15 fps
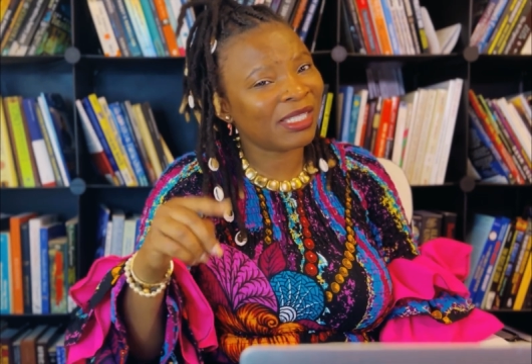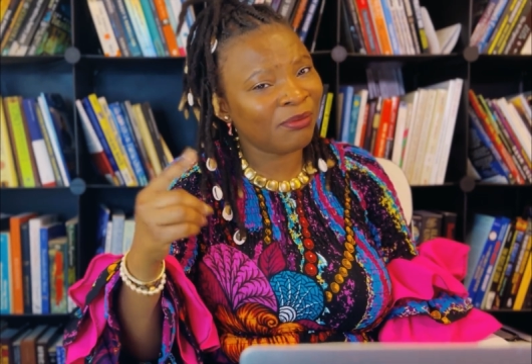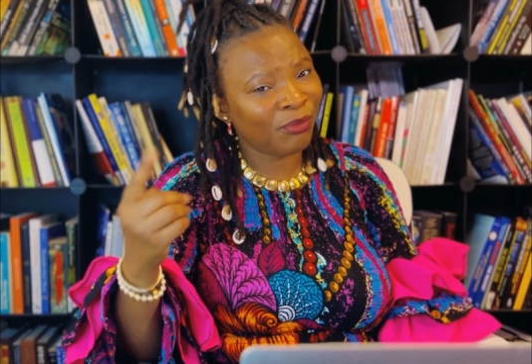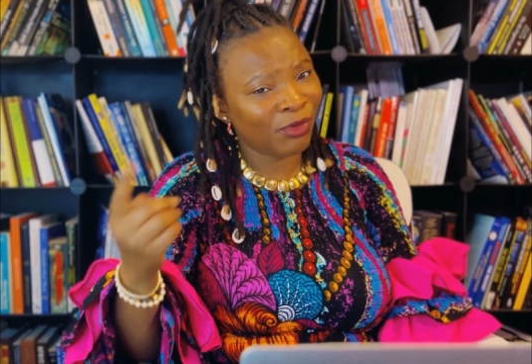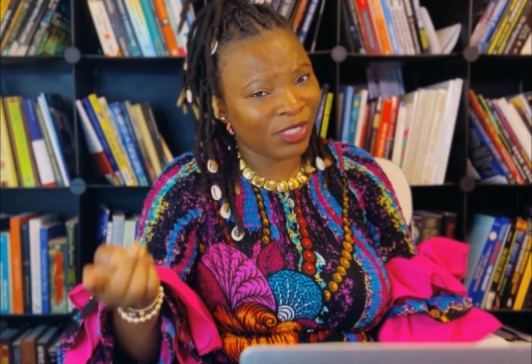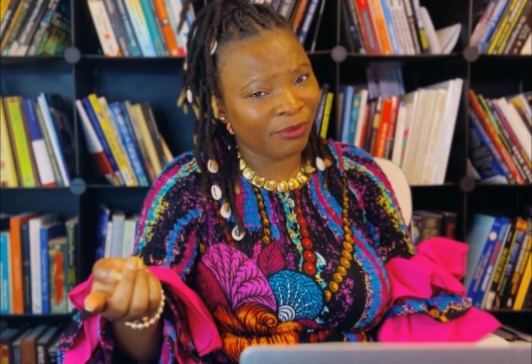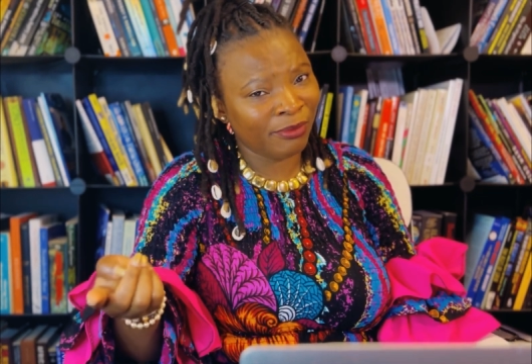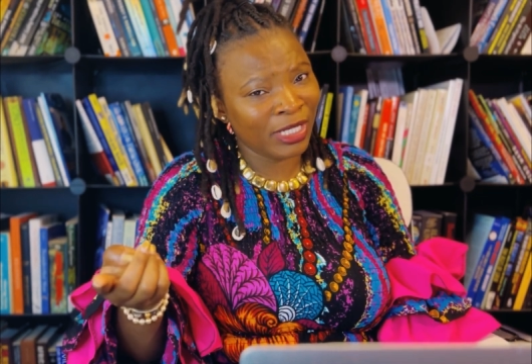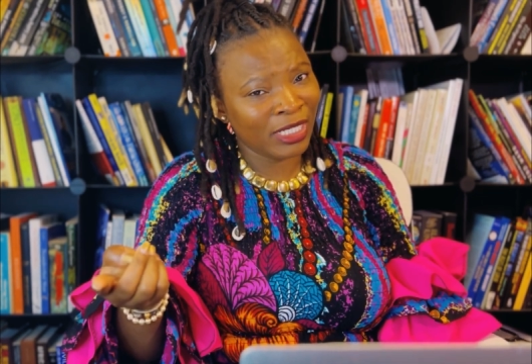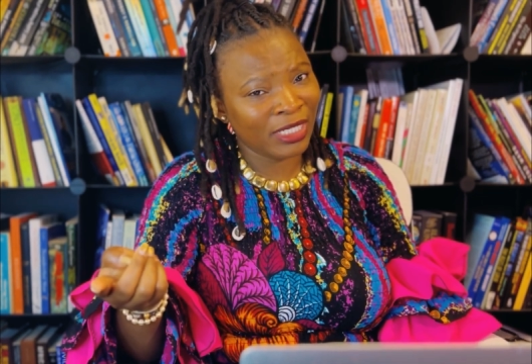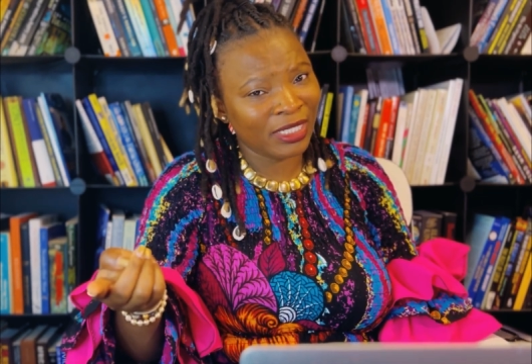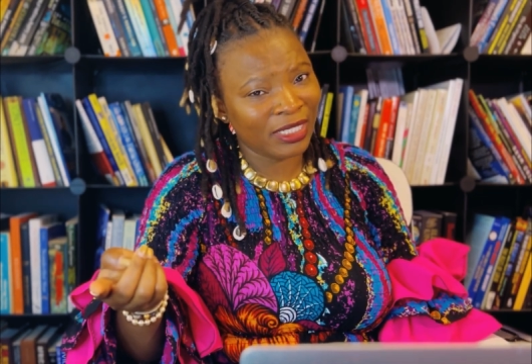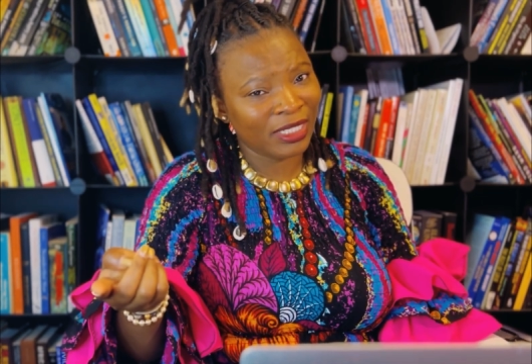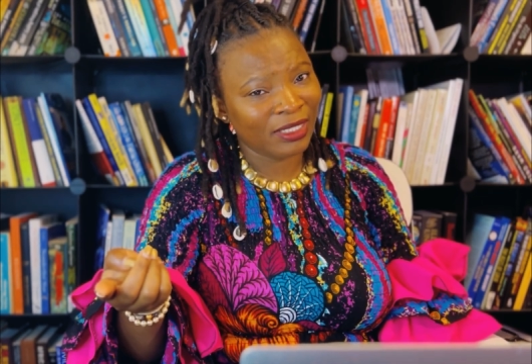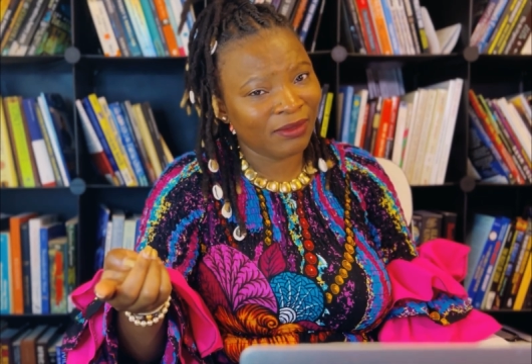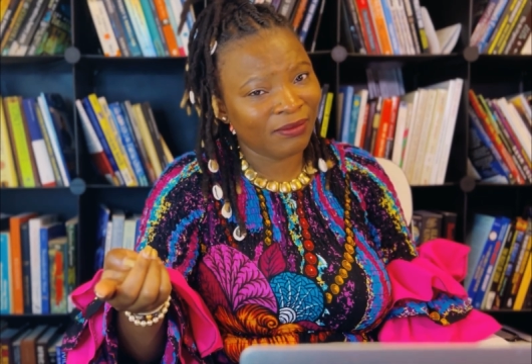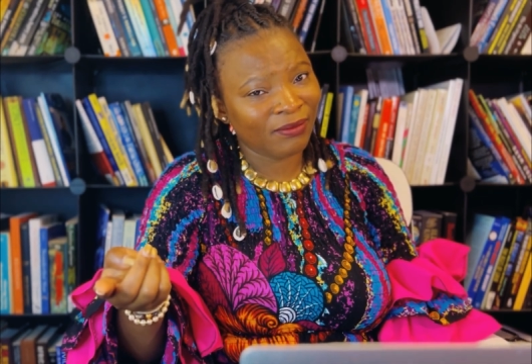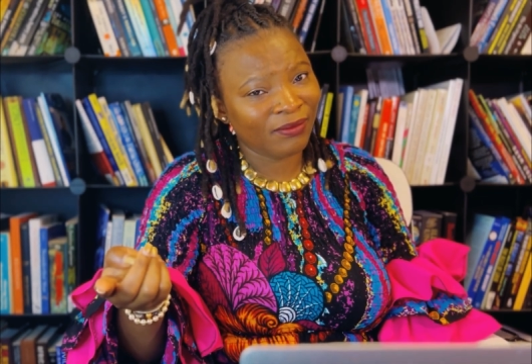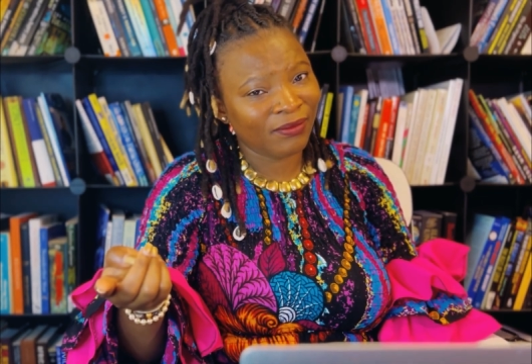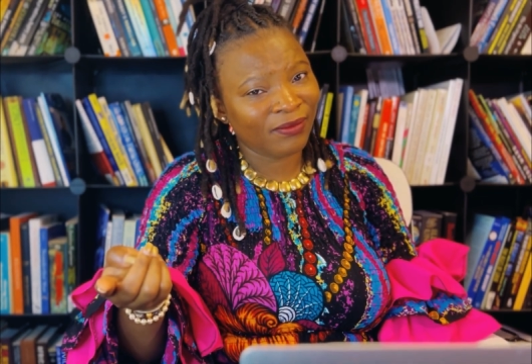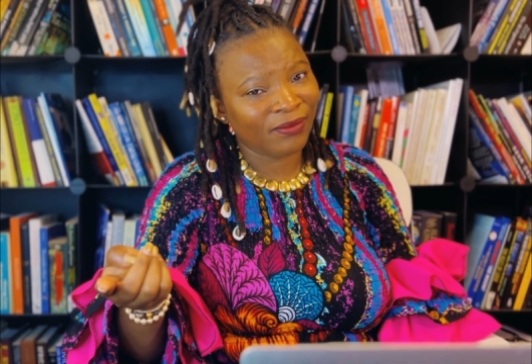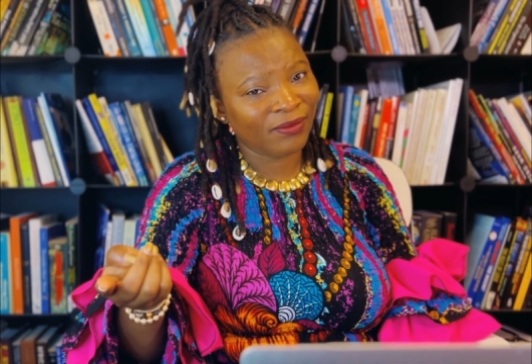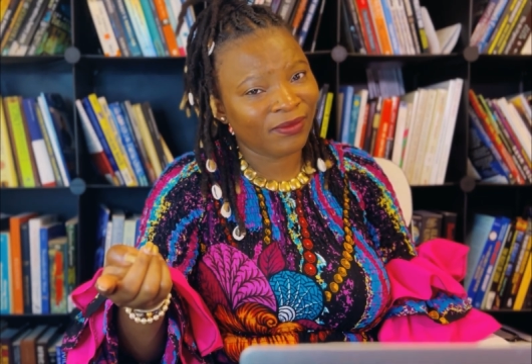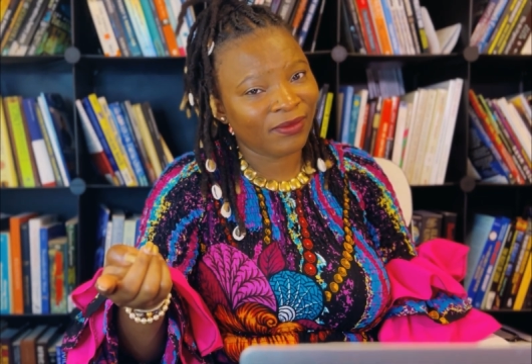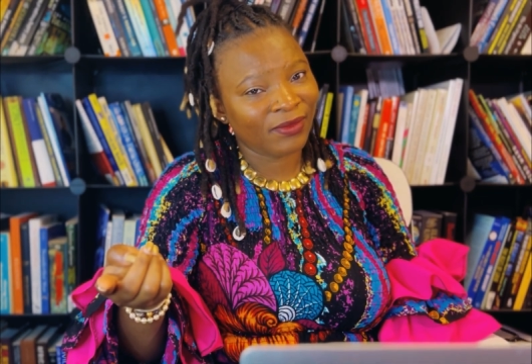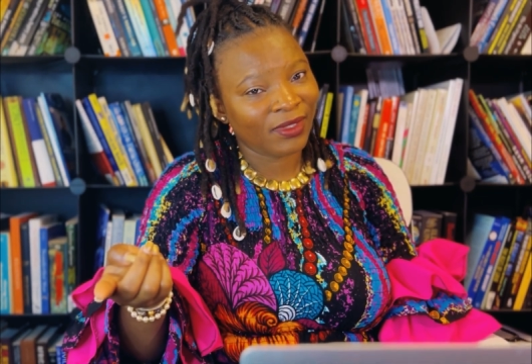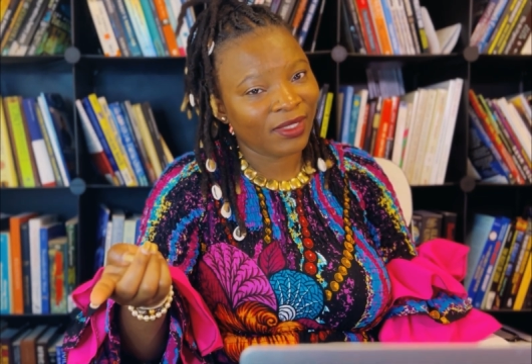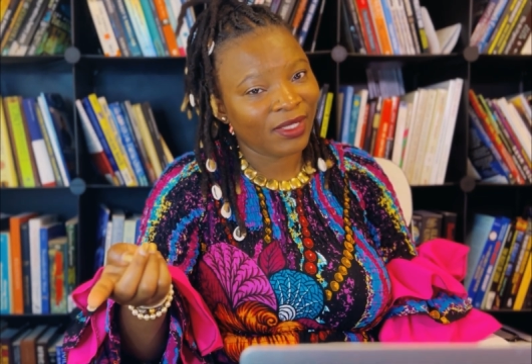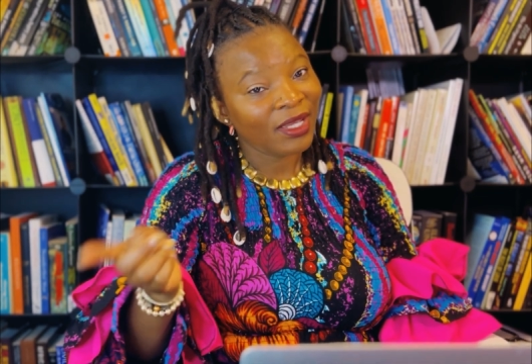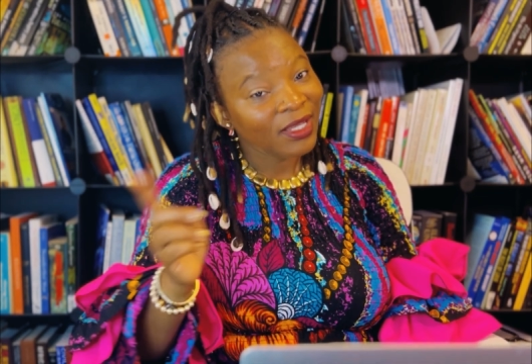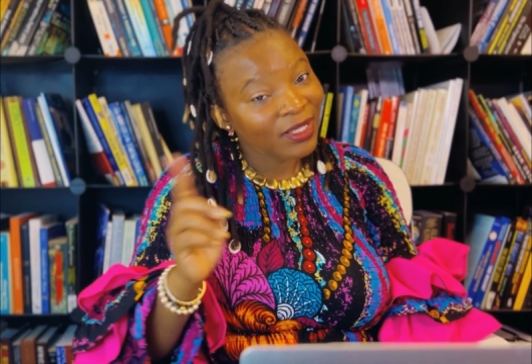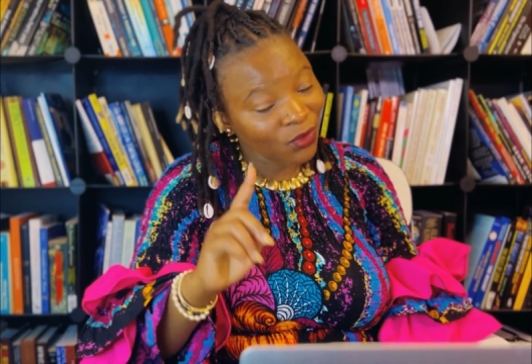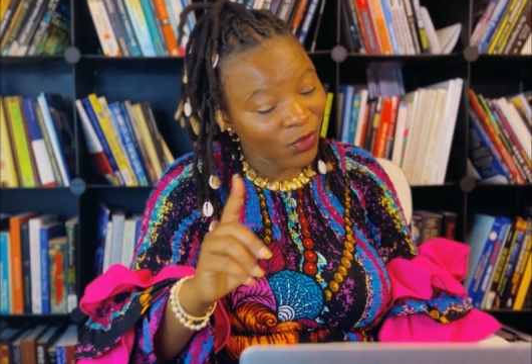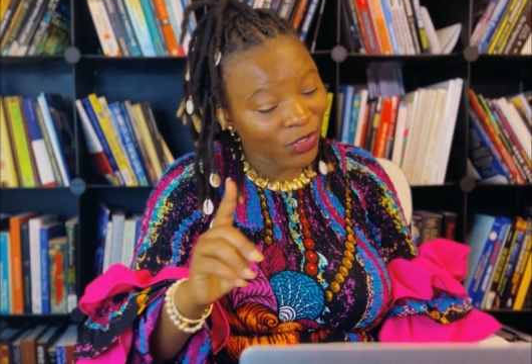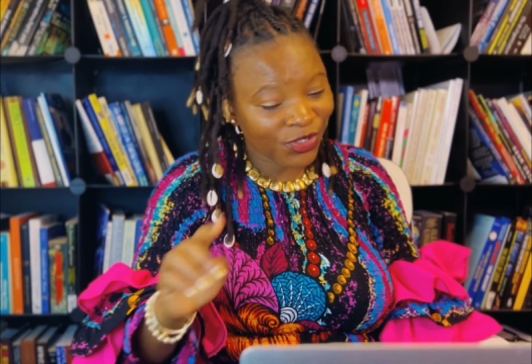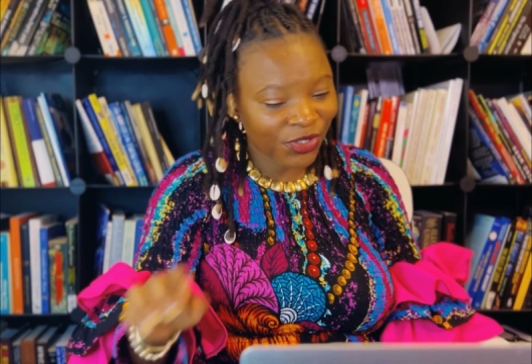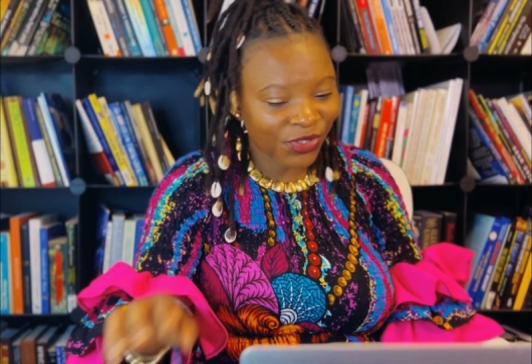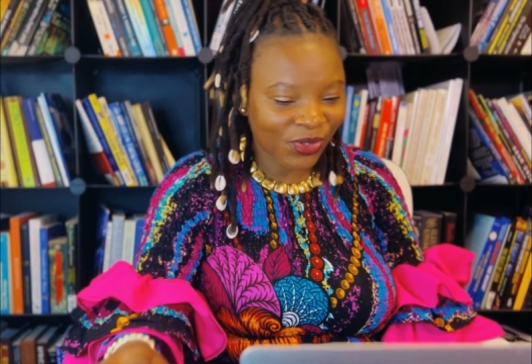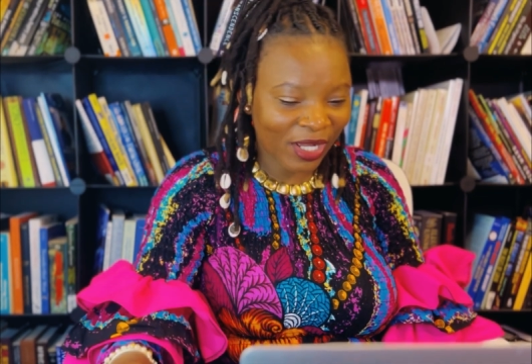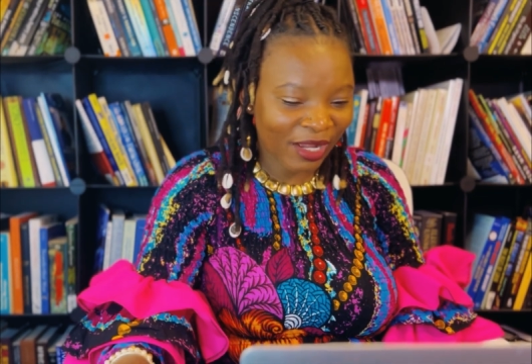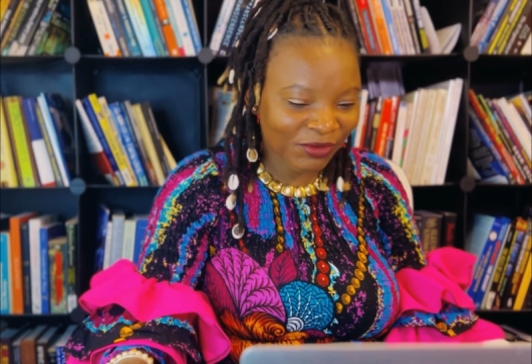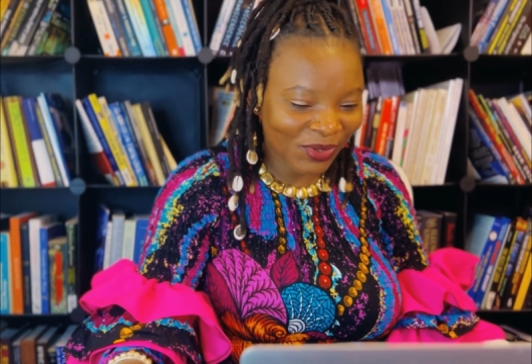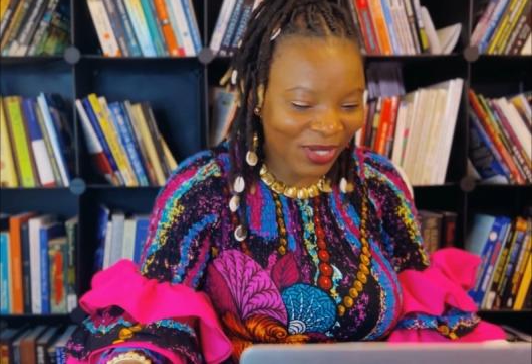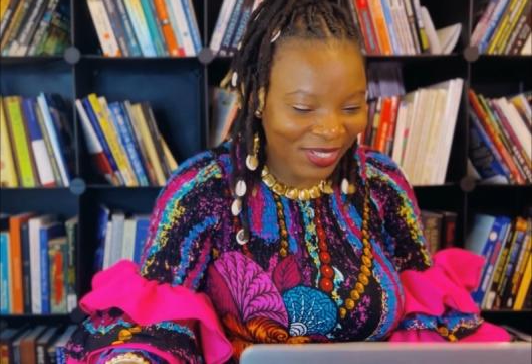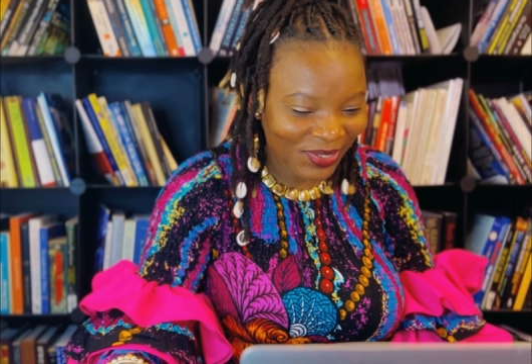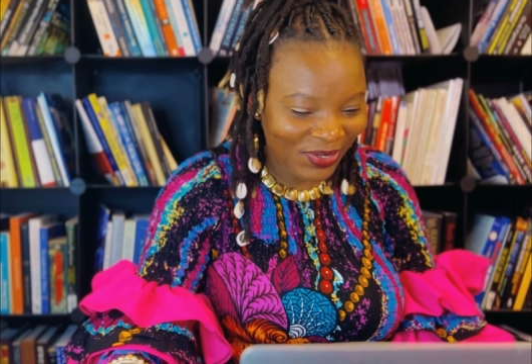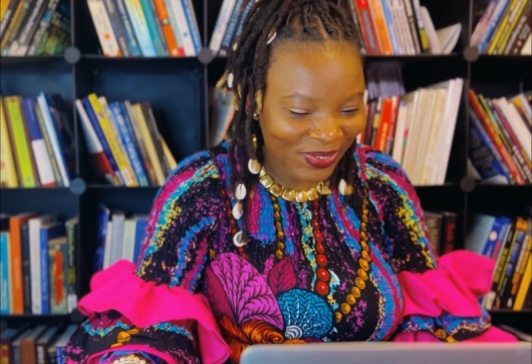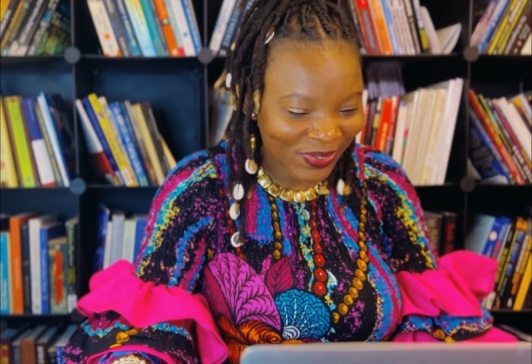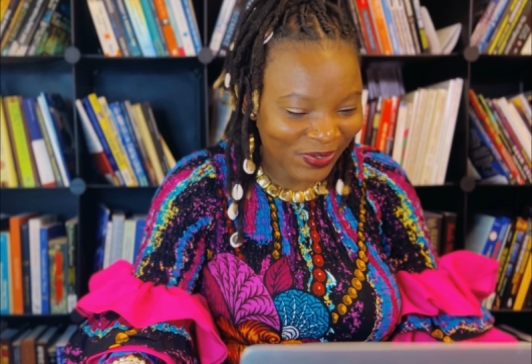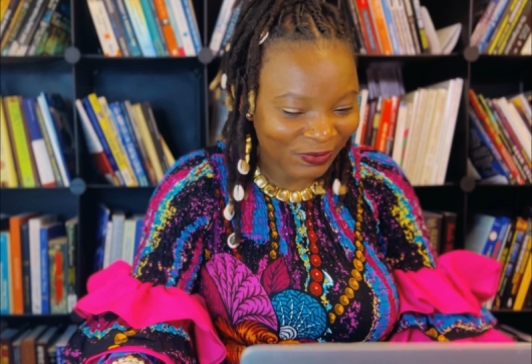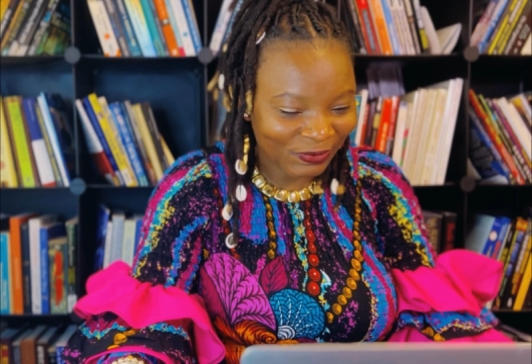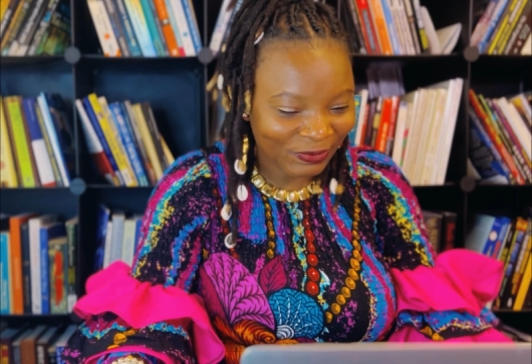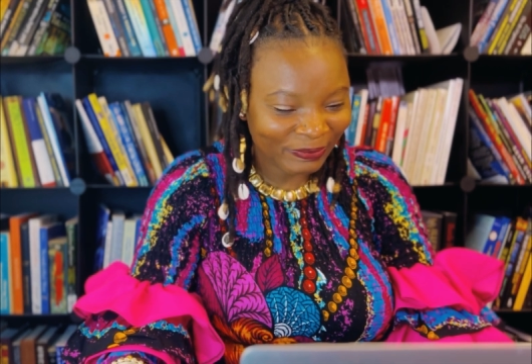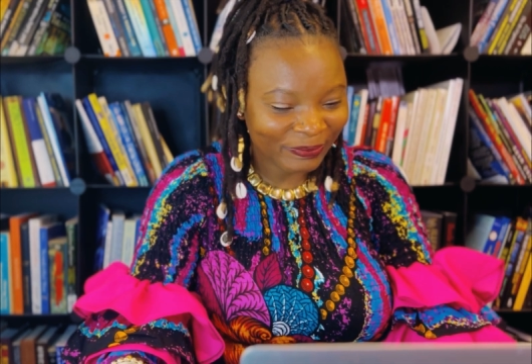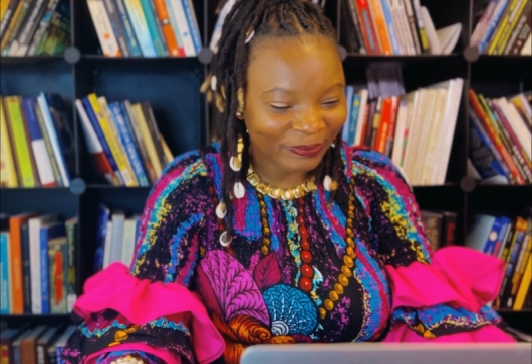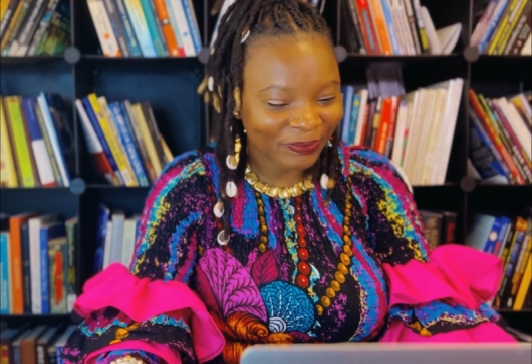impossibility? Questions you have to ask yourself.